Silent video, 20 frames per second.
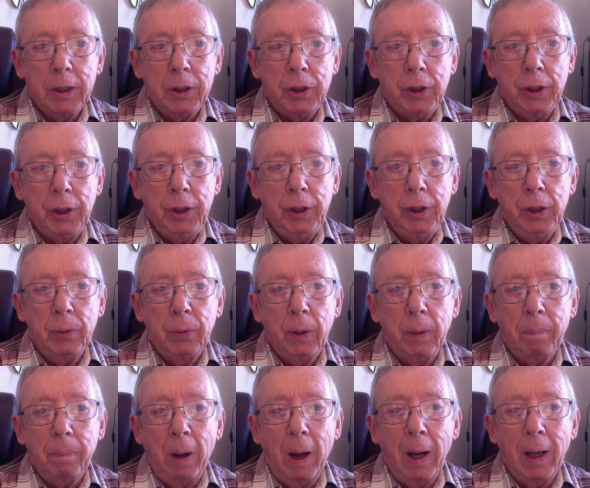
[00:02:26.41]
She knew
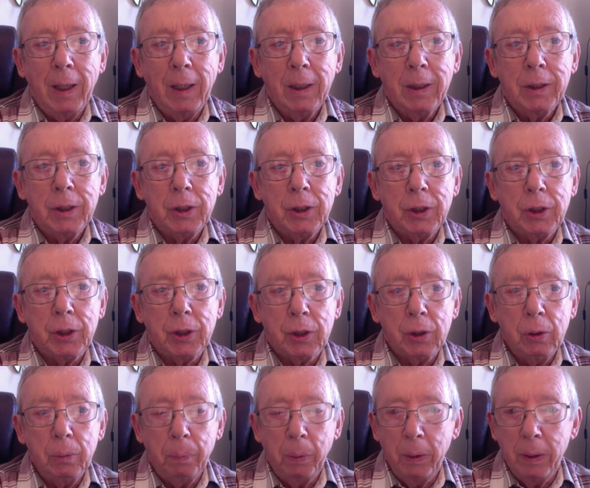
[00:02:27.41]
it by
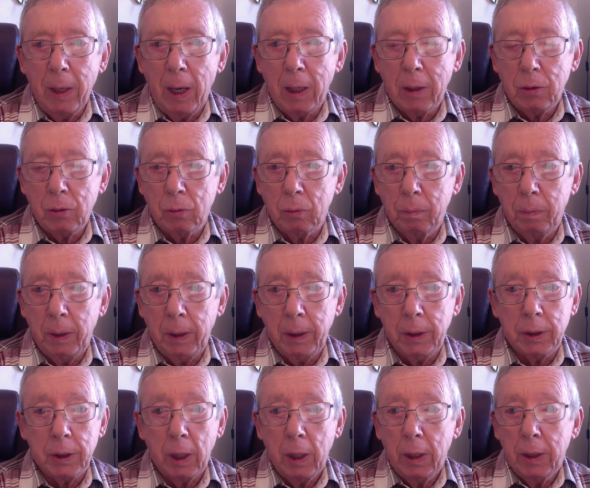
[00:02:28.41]
supernatural
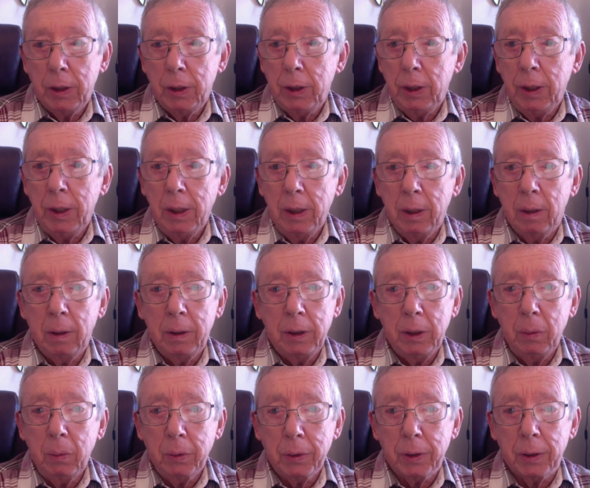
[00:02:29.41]
means. She didn't.
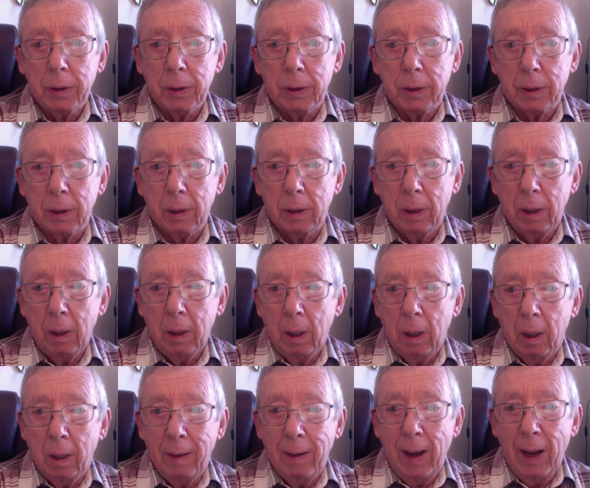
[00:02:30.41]
She wasn't uh,
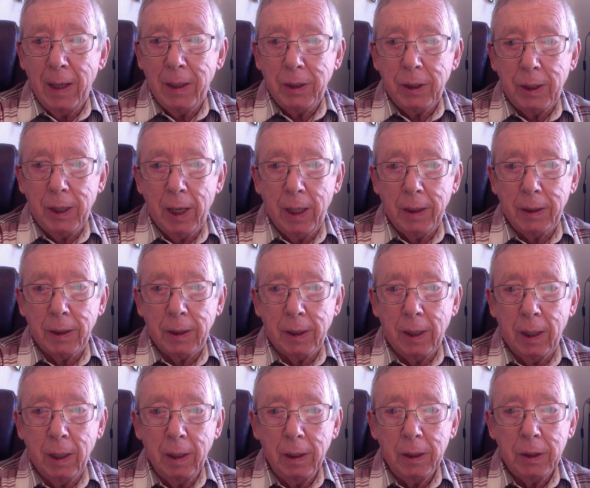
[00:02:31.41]
an educated
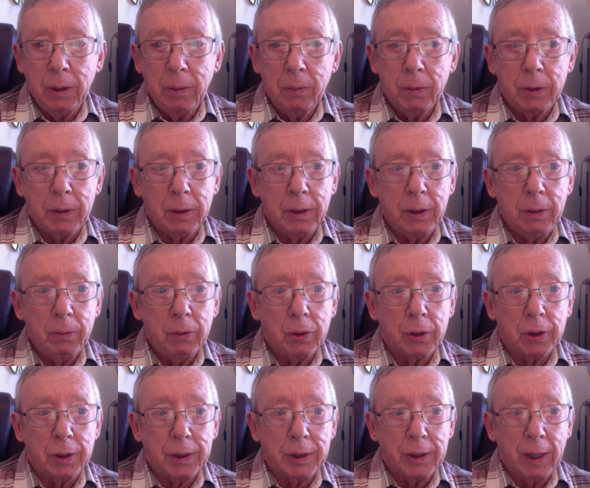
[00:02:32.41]
kid. She was. She was
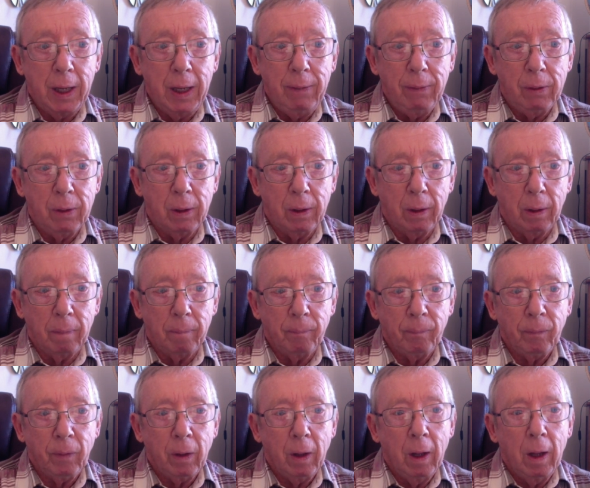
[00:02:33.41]
just a slave girl,
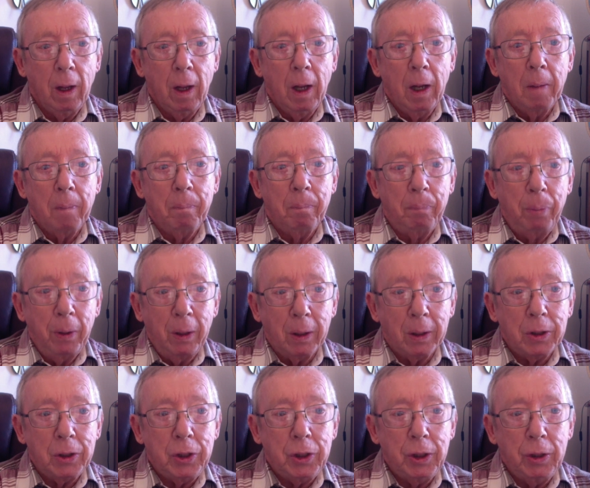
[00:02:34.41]

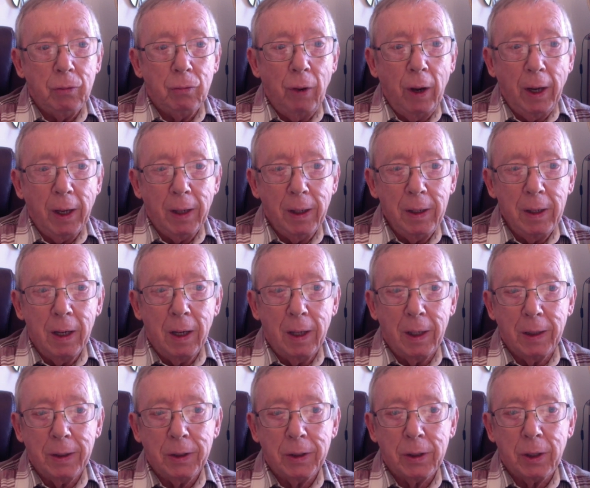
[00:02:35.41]
but she
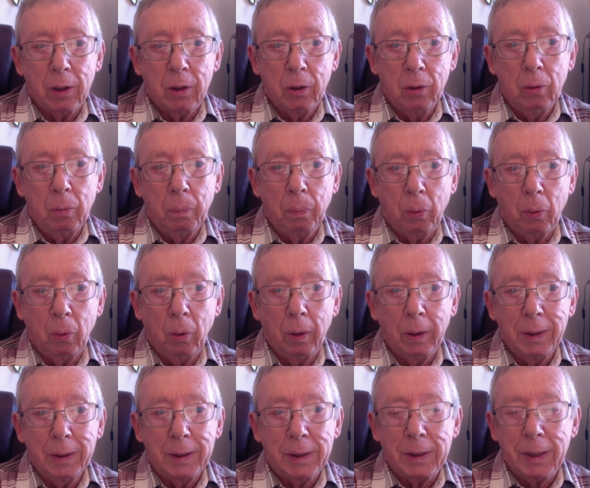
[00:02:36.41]
recognised who Paul
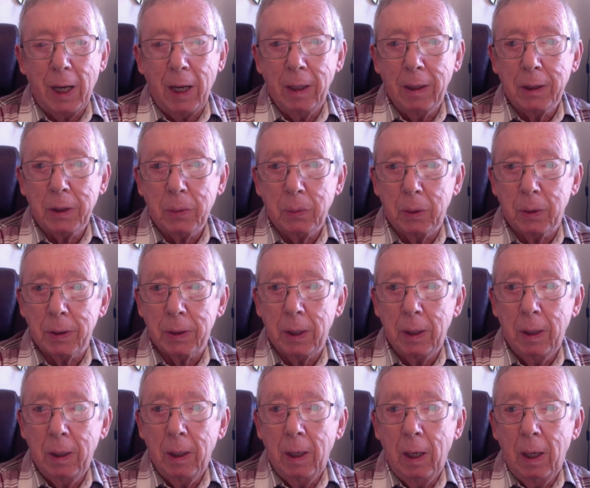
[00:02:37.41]
and Silas was,
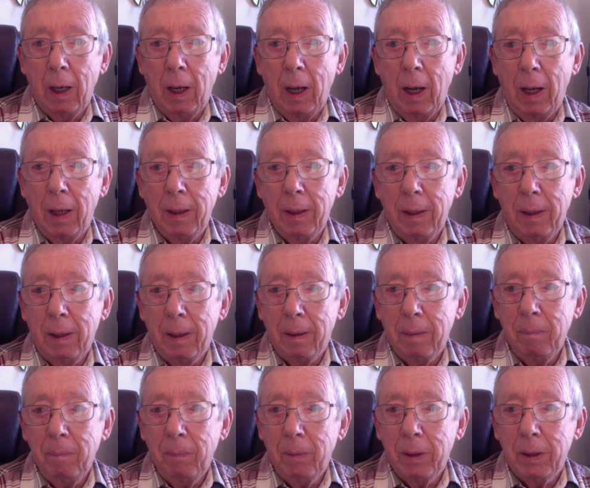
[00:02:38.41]
and
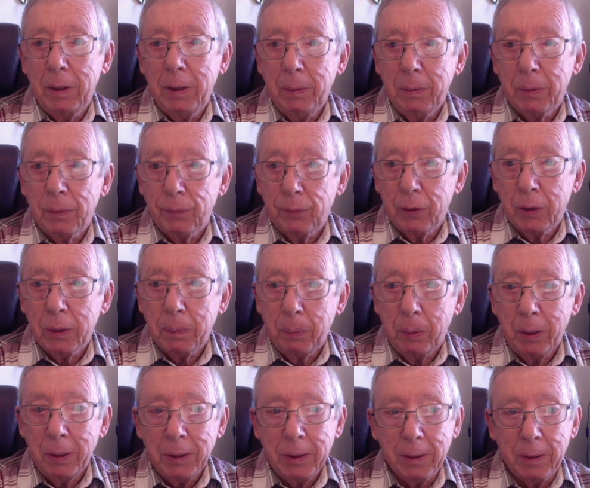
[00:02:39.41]
um, she was the first
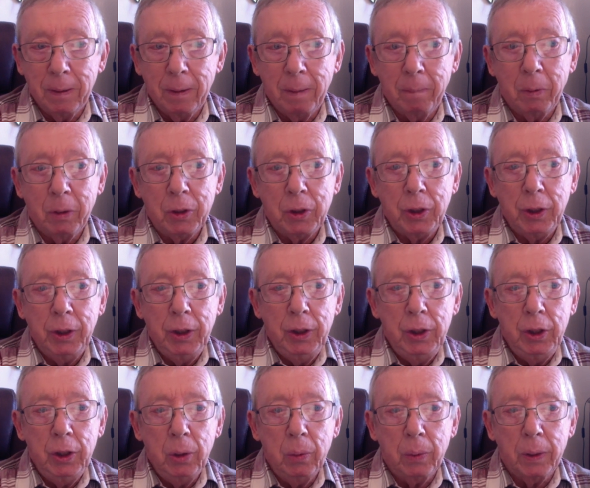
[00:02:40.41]
person. But she
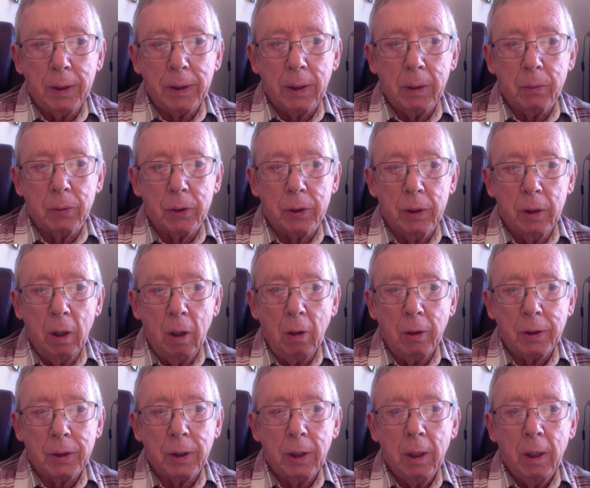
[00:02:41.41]
knew it. It was
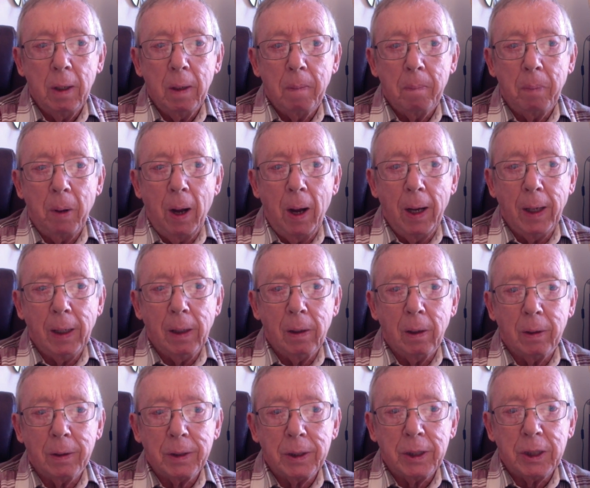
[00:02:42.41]
not by
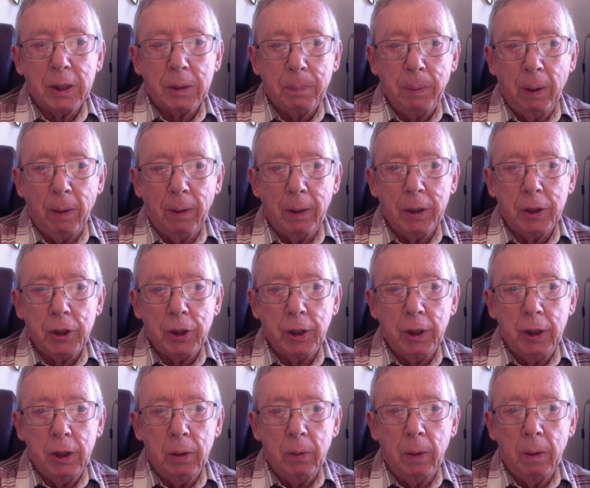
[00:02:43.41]
God's spirit.
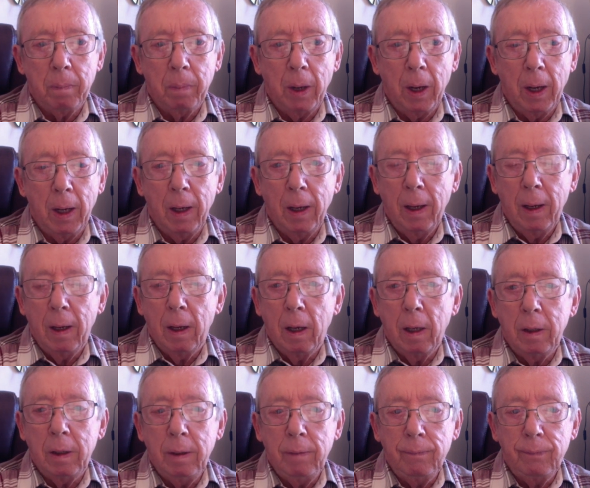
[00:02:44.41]
She knew it by
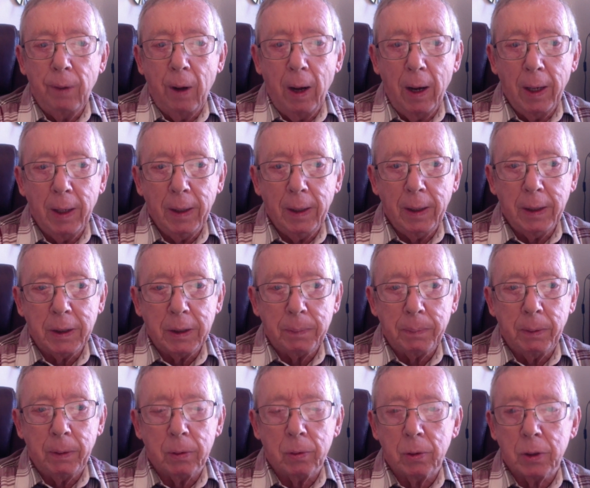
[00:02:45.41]
a divining
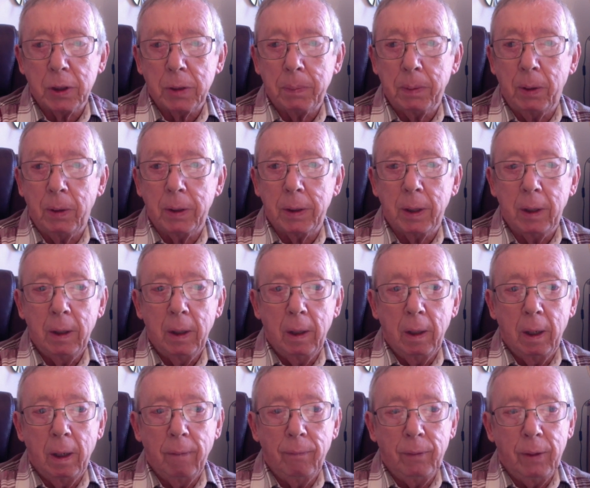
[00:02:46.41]
spiritual spirit
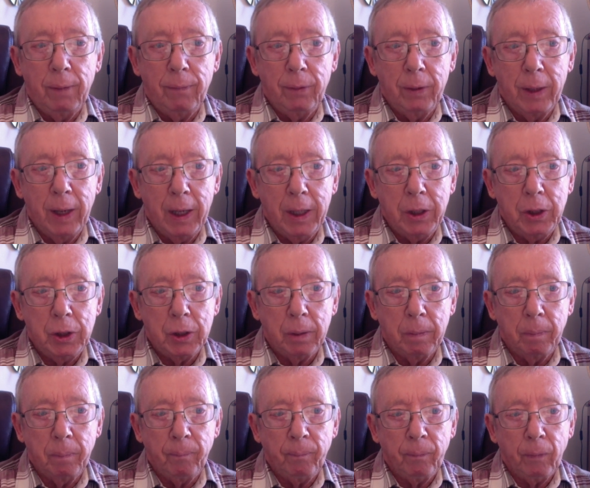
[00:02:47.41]
of divination.